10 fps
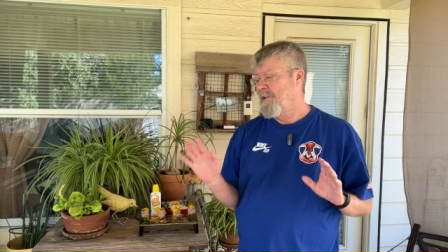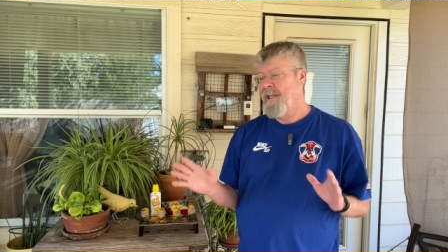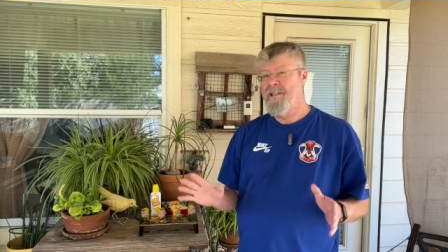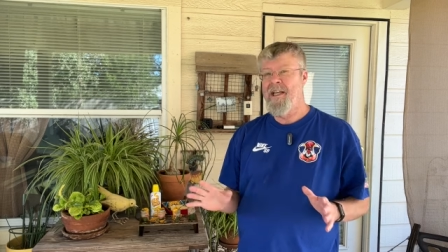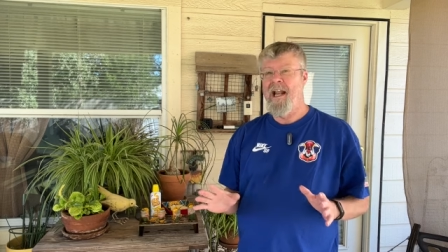
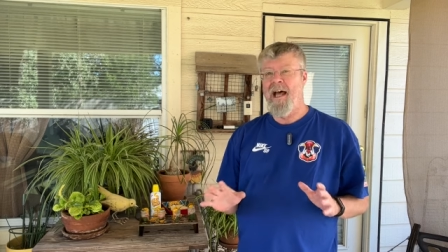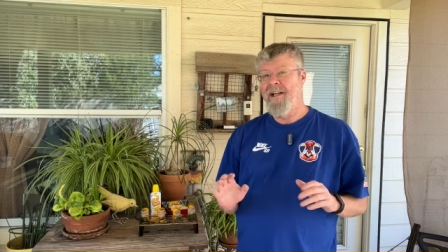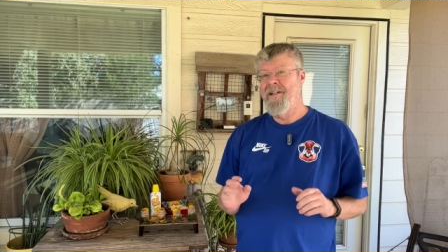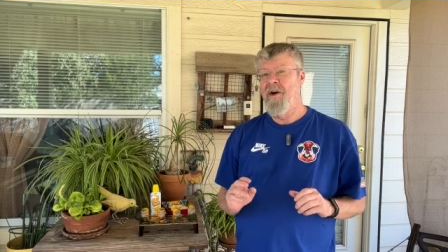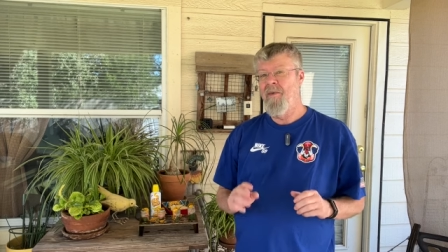Like I said, I
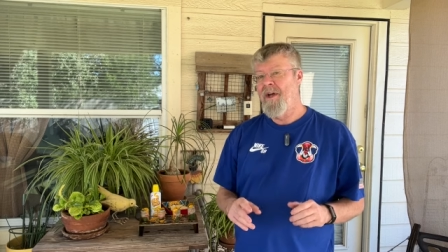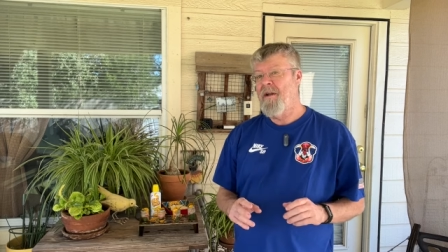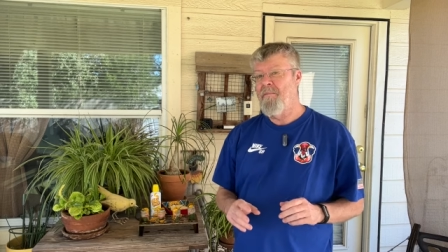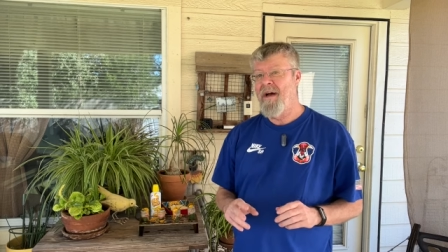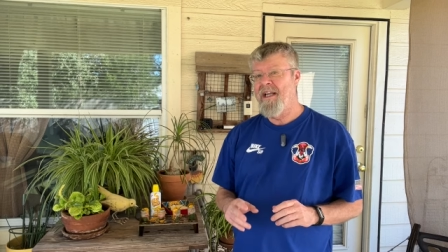don't want
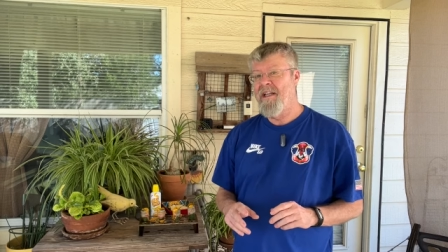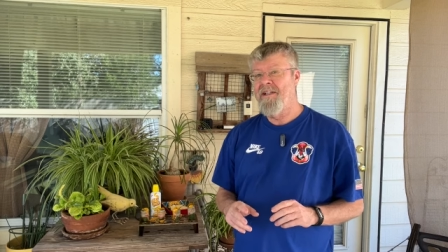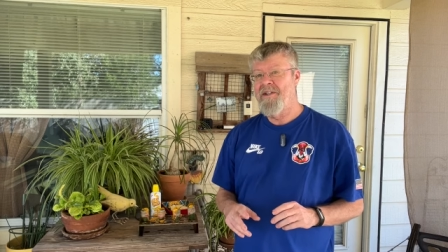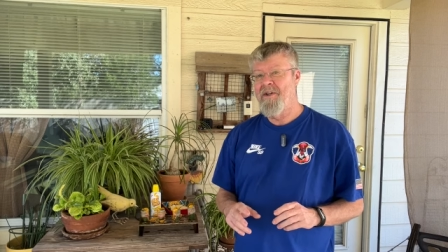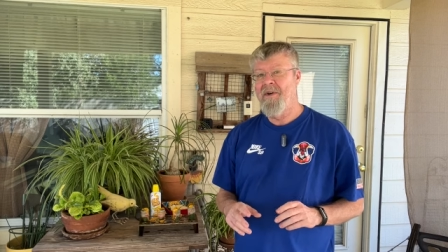to bite
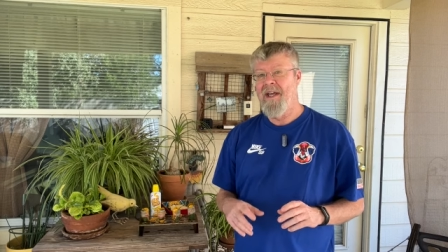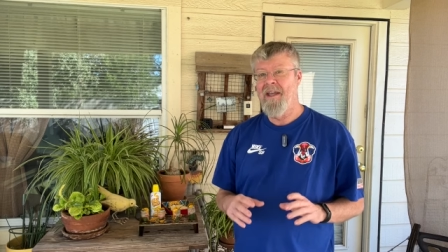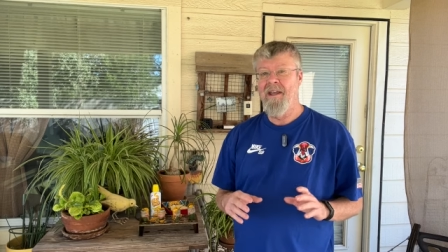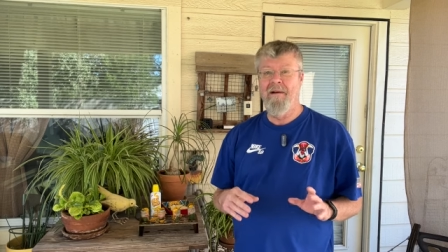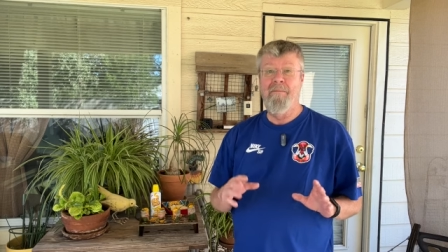into
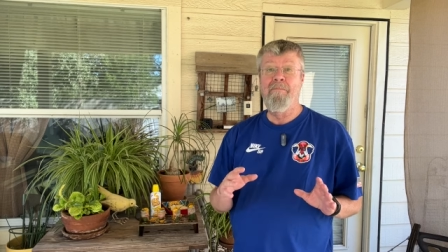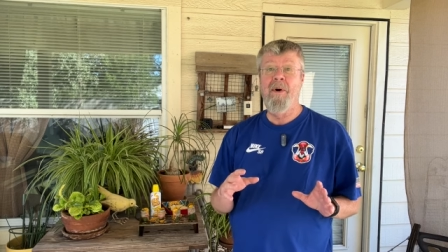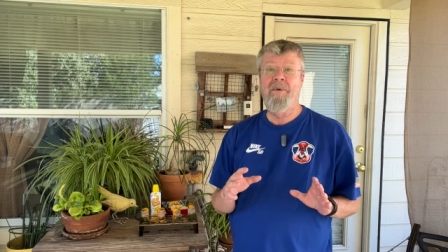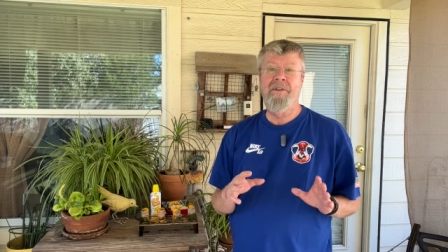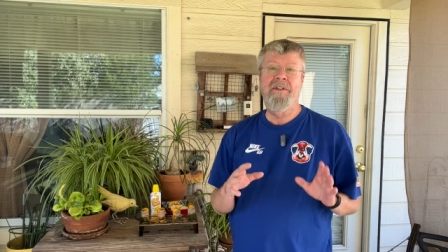a
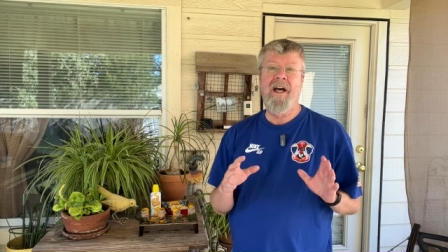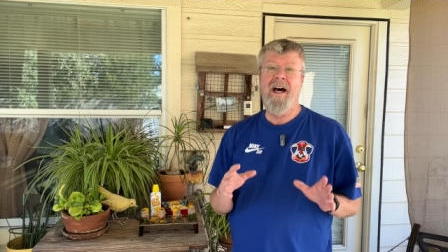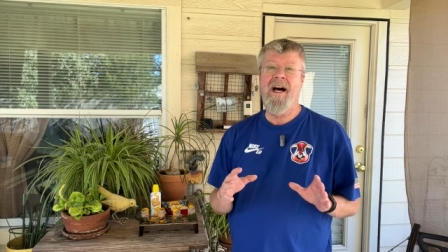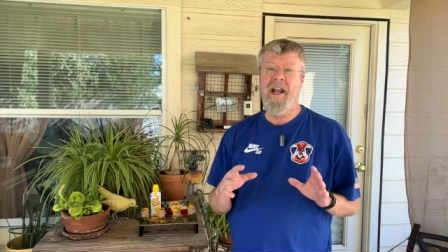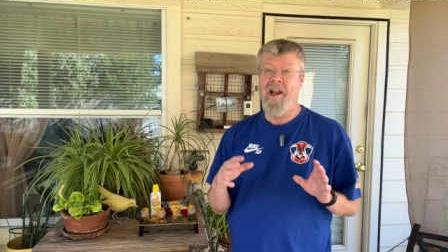molten
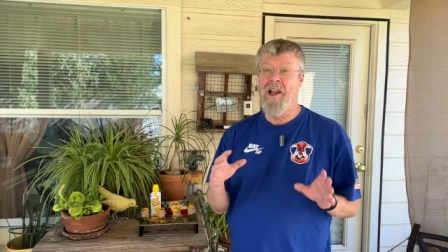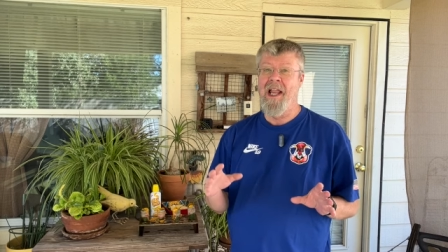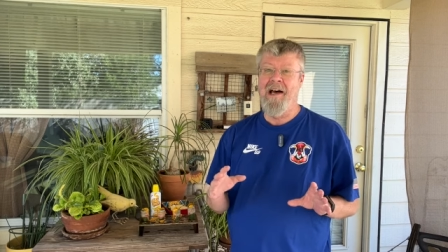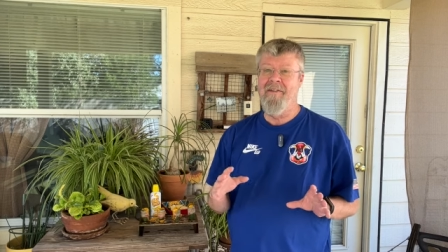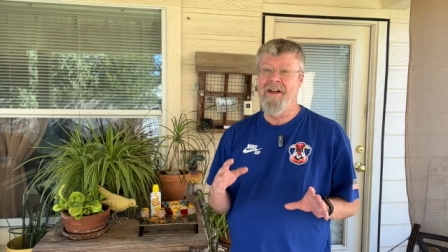hot
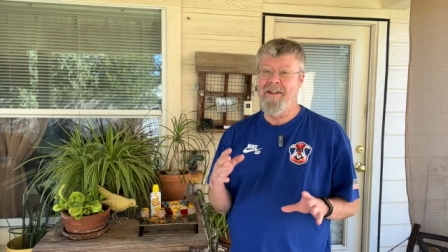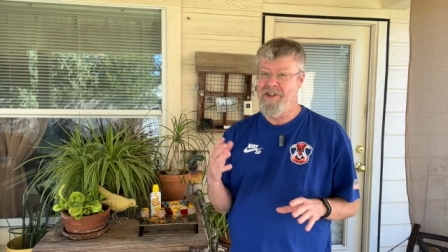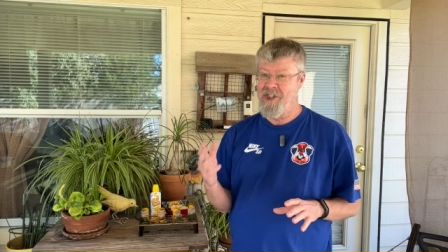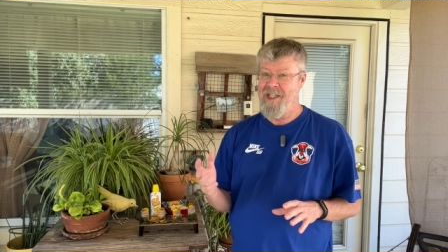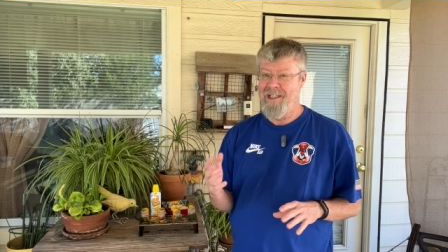lava
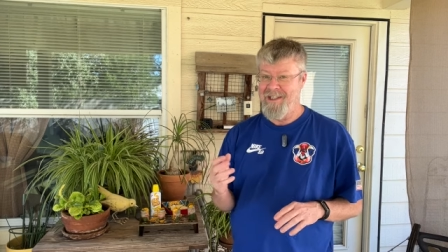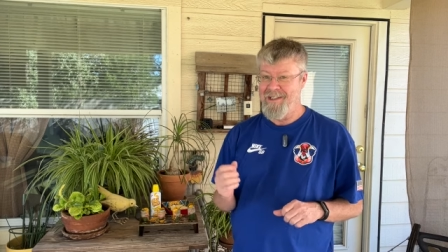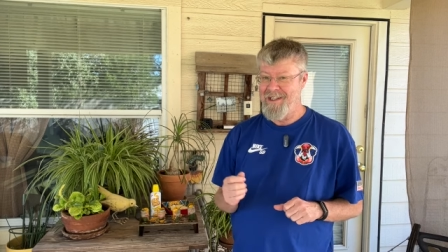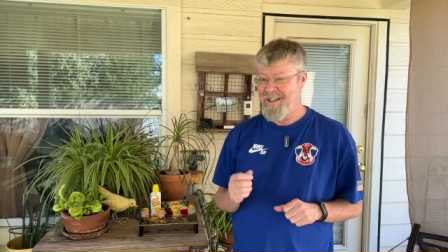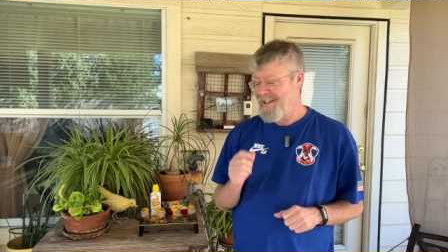
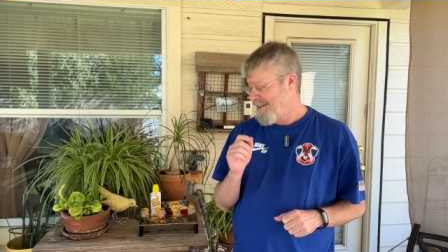cheese.